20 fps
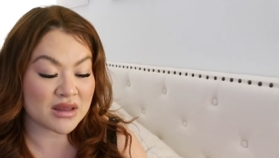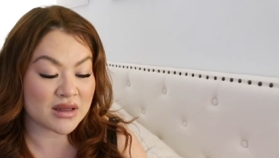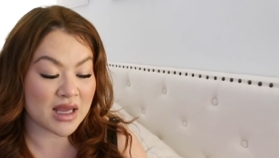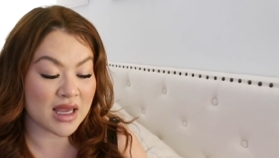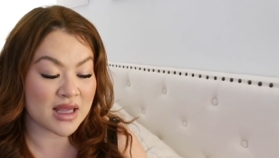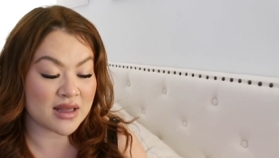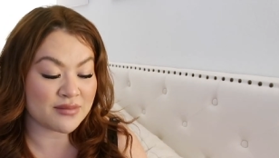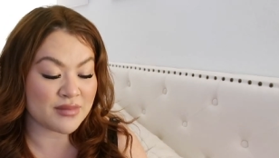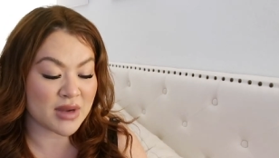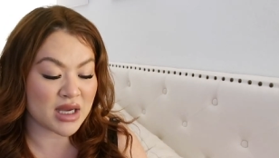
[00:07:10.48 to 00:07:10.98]

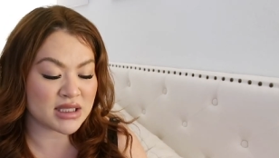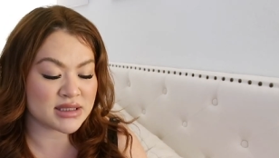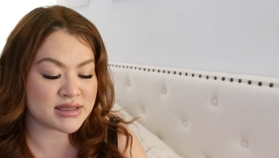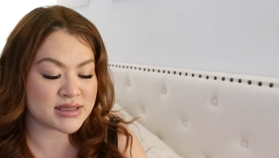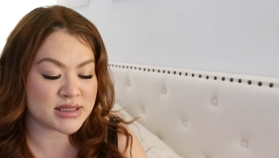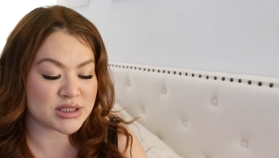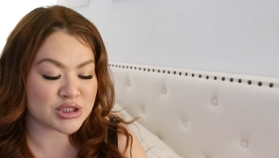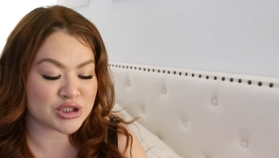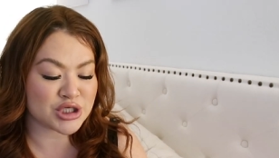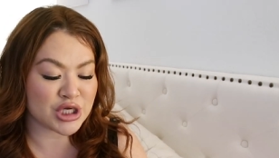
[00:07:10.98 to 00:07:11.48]
and mine's
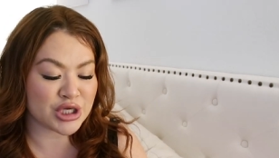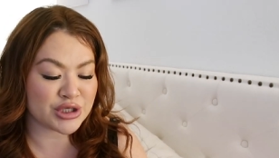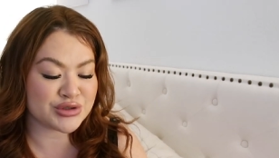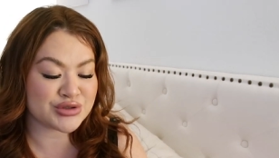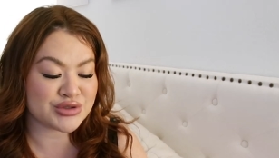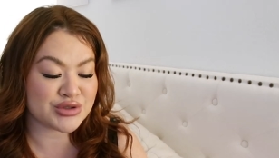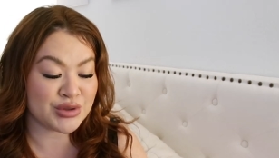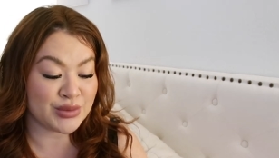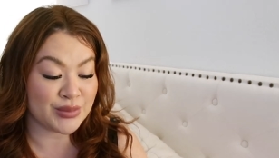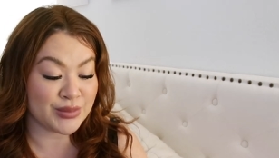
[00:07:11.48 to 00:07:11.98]
in the shade
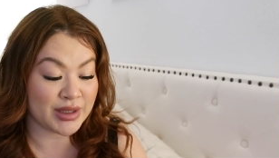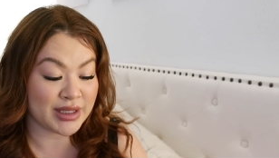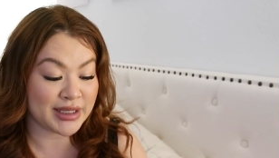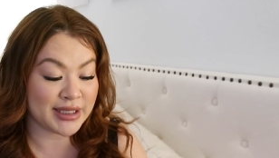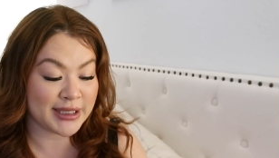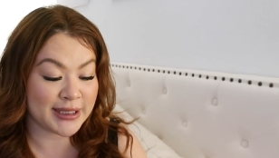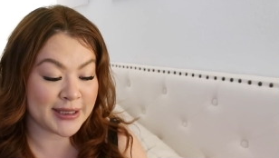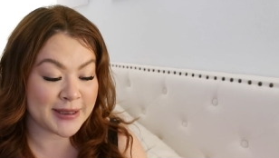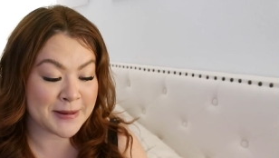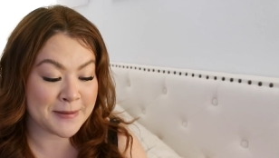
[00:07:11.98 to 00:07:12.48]
2
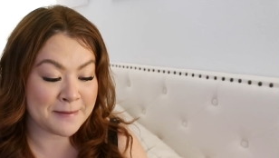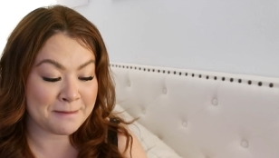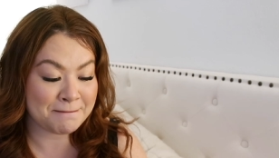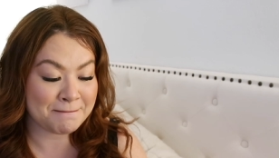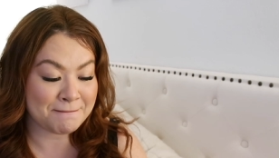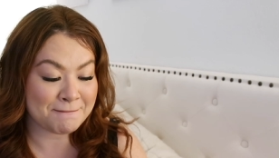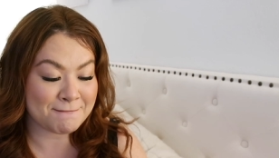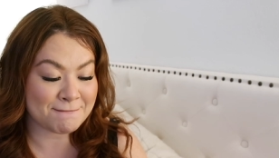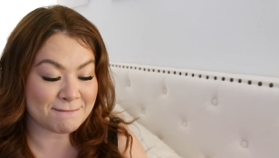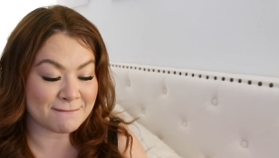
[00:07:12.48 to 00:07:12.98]
medium,
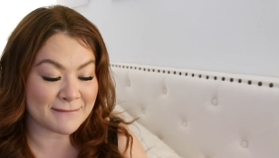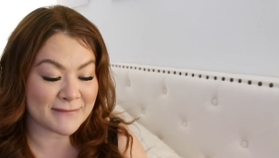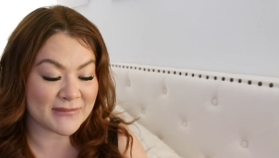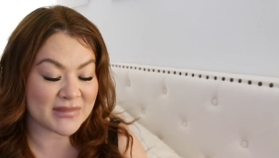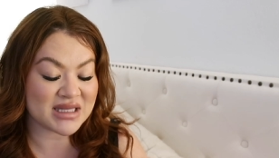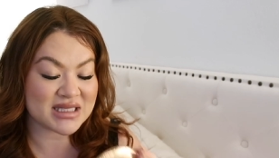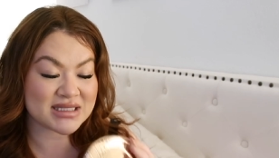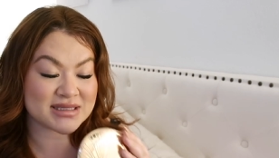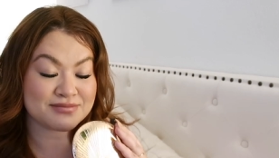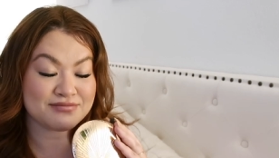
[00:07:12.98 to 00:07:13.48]

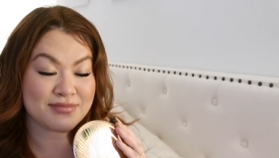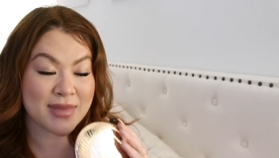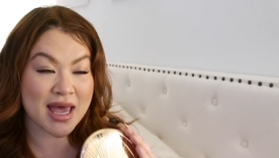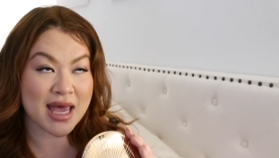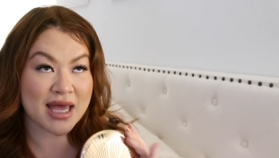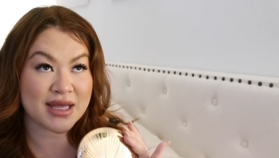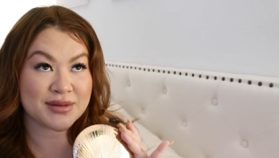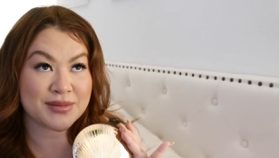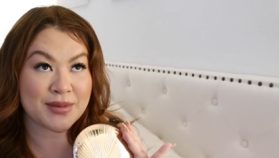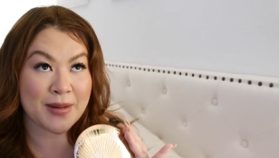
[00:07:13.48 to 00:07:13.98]
this
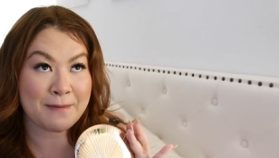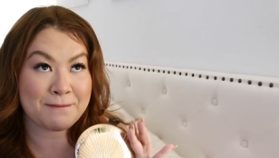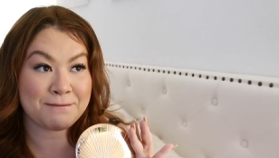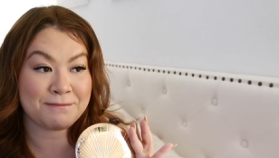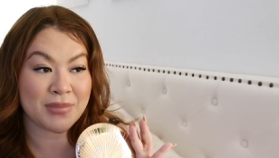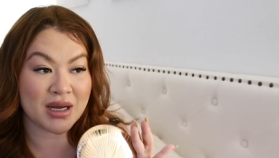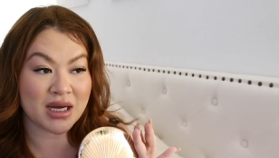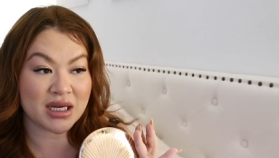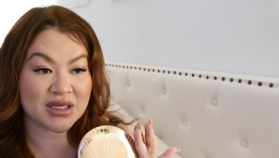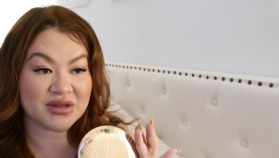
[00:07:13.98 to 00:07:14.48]
matte
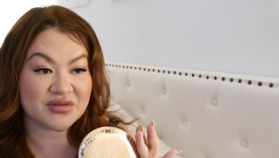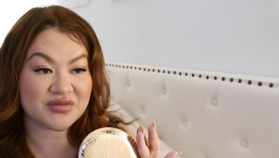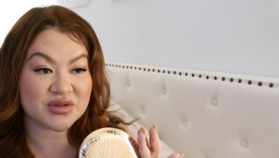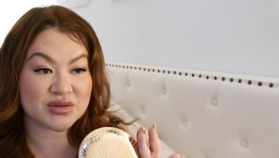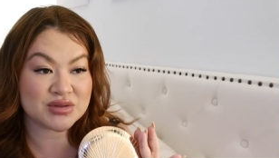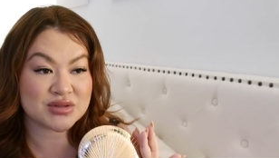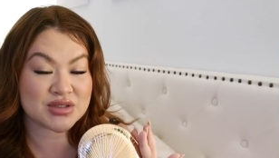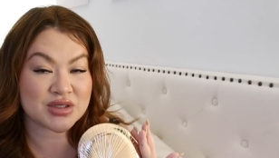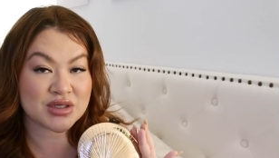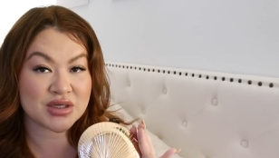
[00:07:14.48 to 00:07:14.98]
body
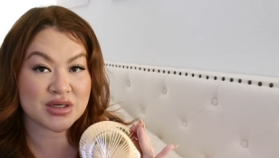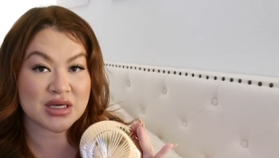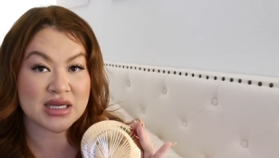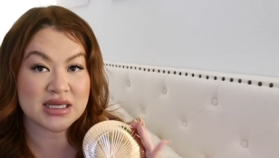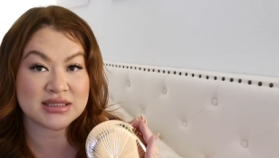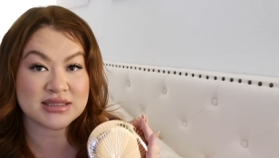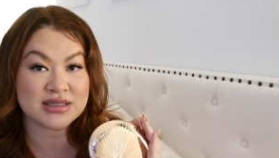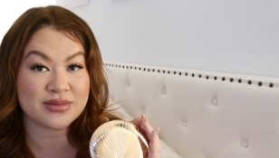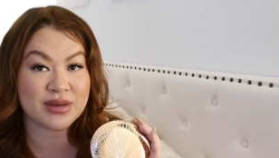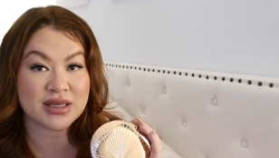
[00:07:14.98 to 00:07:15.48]
filter,
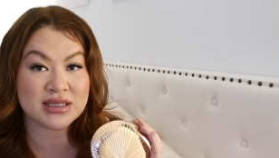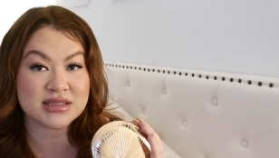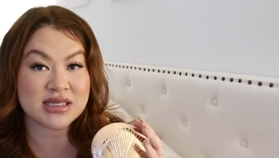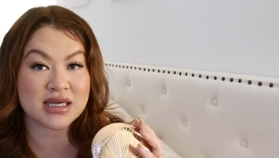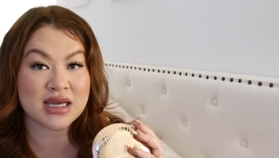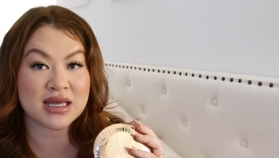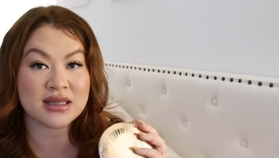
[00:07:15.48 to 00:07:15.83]
it's amazing.